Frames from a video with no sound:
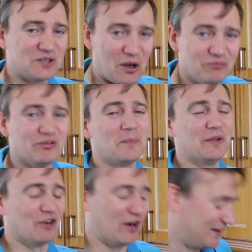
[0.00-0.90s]
Don't rub
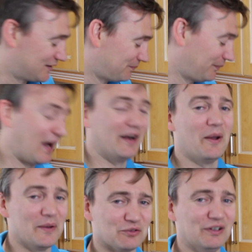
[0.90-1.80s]
your eyes. I
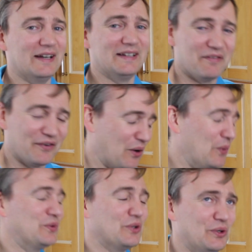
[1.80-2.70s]
know it's really
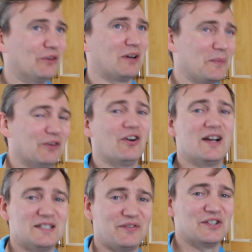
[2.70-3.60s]
difficult. Do not rub your
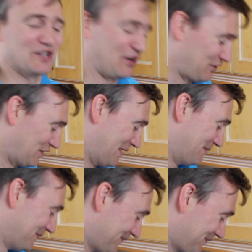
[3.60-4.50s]
eyes if you start crying.